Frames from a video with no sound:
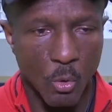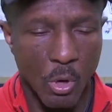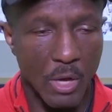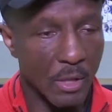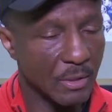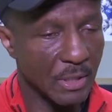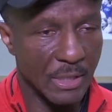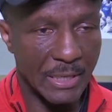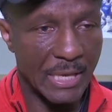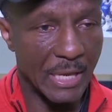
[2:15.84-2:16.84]
Well,
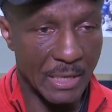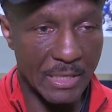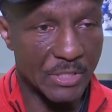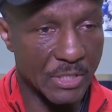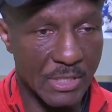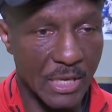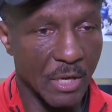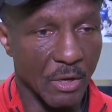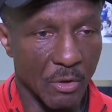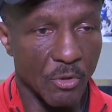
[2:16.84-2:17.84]
again, it's a
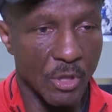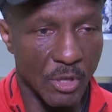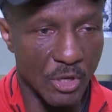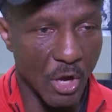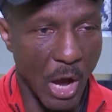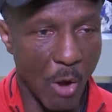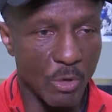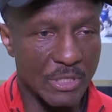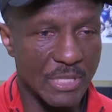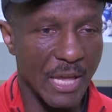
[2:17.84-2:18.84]
skill. You know, I
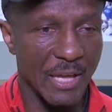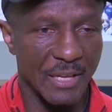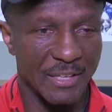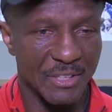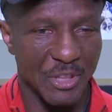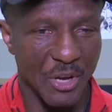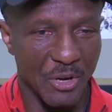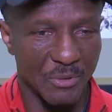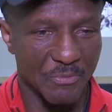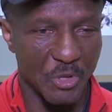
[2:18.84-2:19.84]
wouldn't say
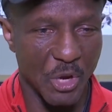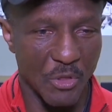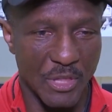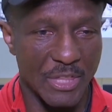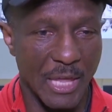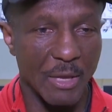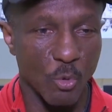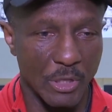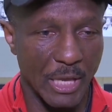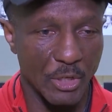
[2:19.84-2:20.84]
they're, you know, the
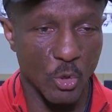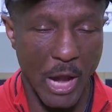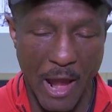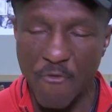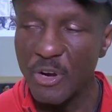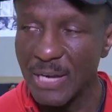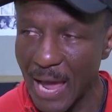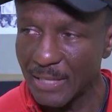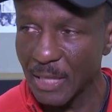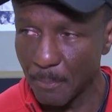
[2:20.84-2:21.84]
thing, what they do every
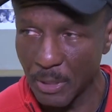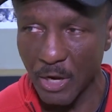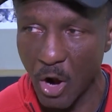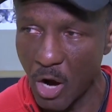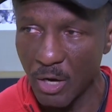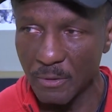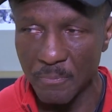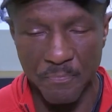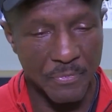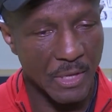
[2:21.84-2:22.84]
night, they play hard.
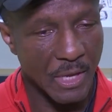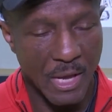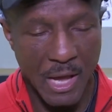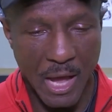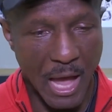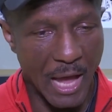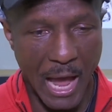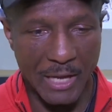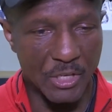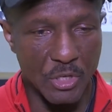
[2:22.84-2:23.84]

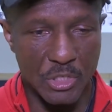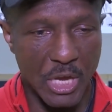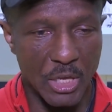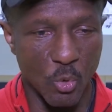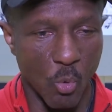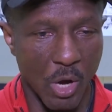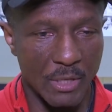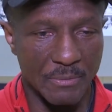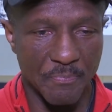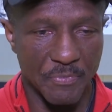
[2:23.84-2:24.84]
I couldn't tell you
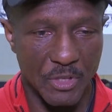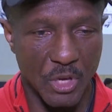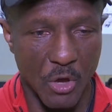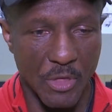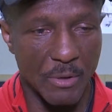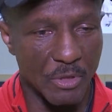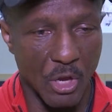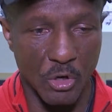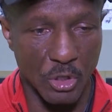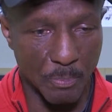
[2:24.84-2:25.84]
one, you know,
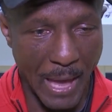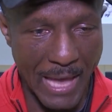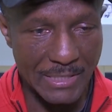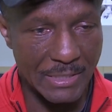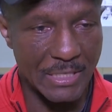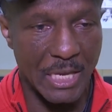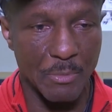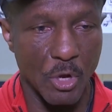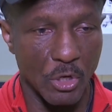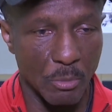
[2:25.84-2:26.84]
they're a good passing
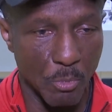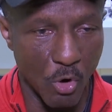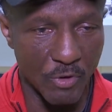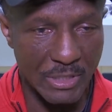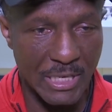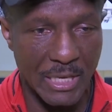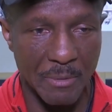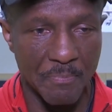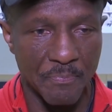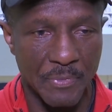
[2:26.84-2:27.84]
team, they're a good moving team,